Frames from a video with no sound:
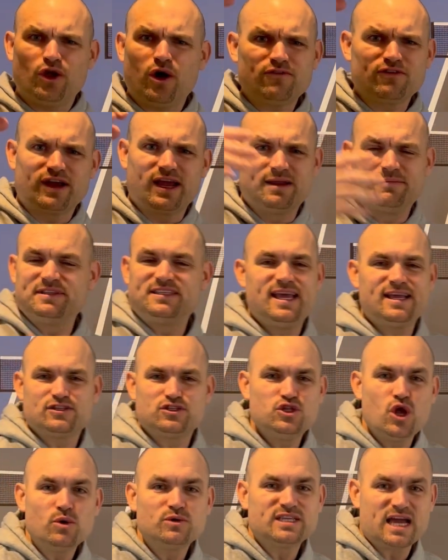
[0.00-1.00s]
overhead. I mean, it takes
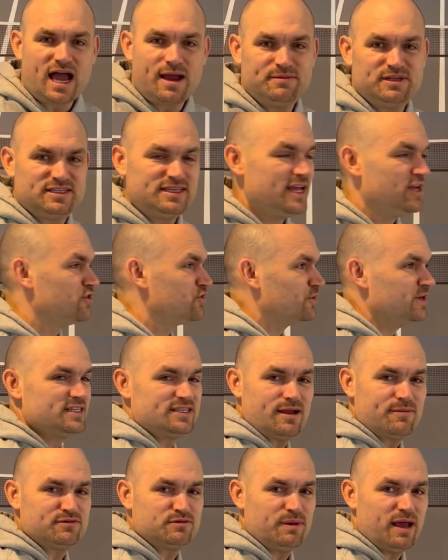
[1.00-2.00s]
no time to take 3
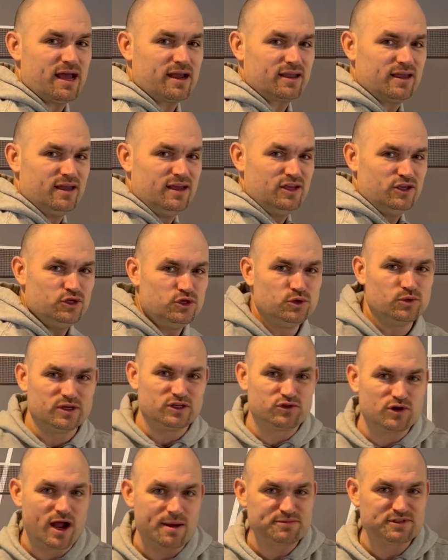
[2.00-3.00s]
steps back. You do a
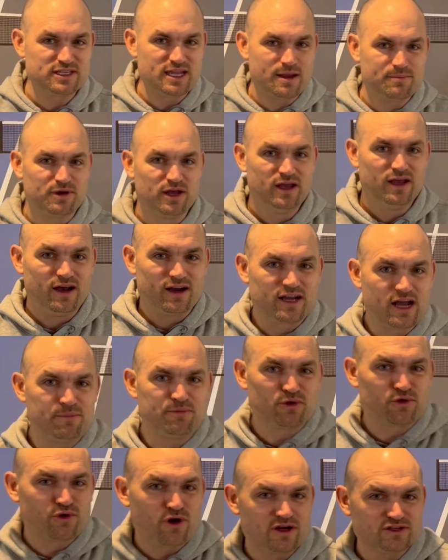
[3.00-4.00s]
drop step, a
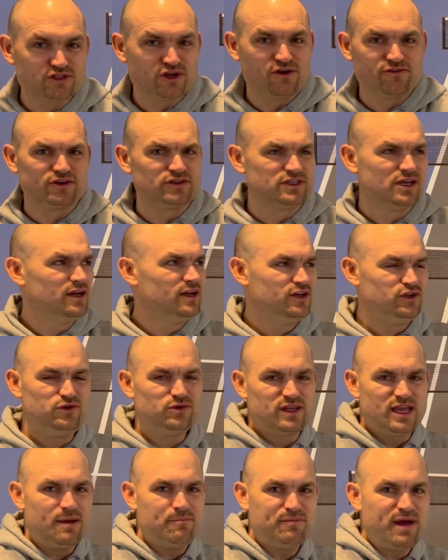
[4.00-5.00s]
couple crossovers, you
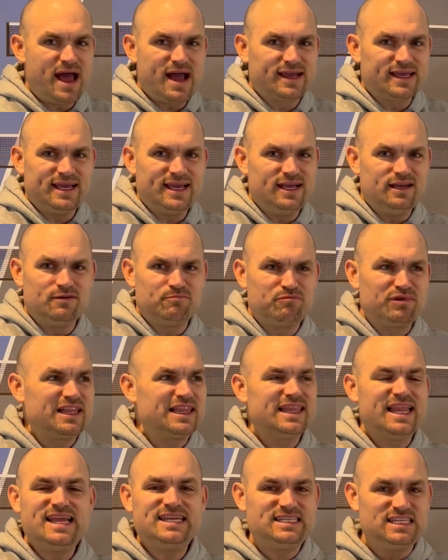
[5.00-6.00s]
get back in
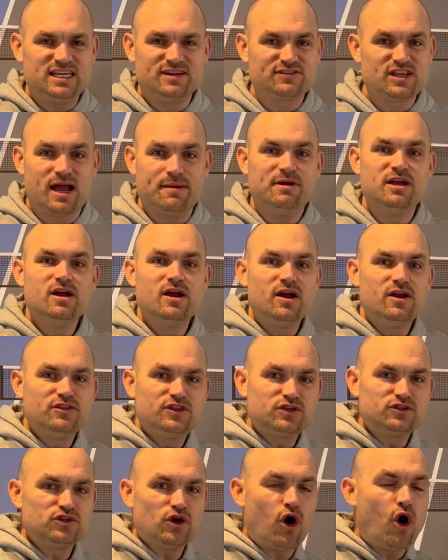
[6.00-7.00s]
plenty of time.
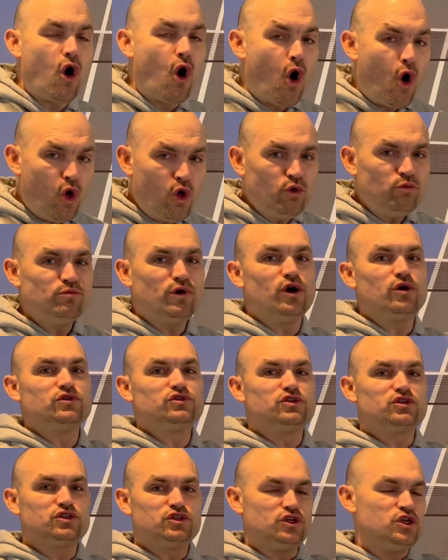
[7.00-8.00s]
There's
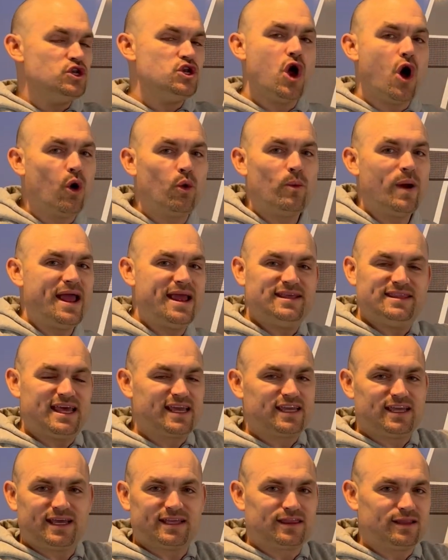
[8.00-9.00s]
almost no way they
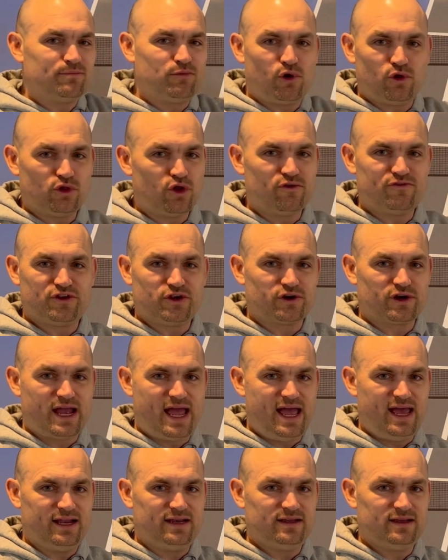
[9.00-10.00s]
can get the ball over your
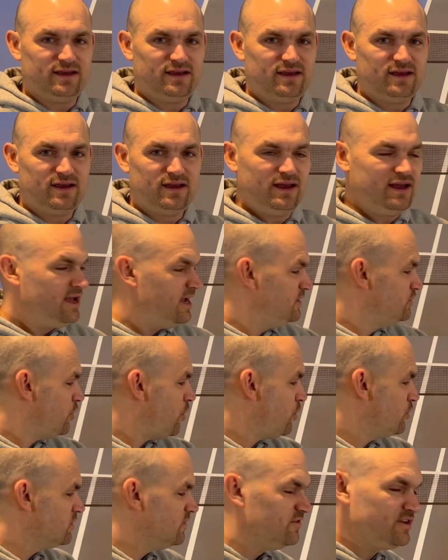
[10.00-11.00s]
head. And
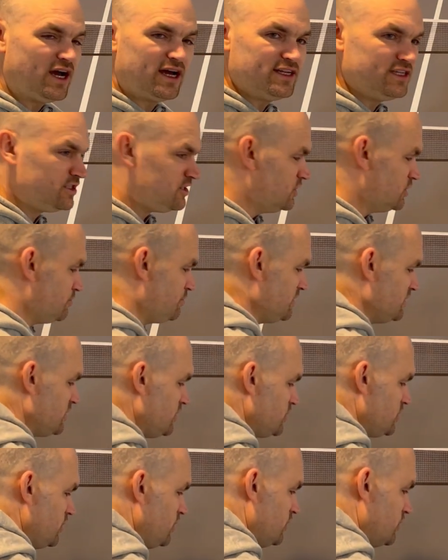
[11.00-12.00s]
all you've done is just position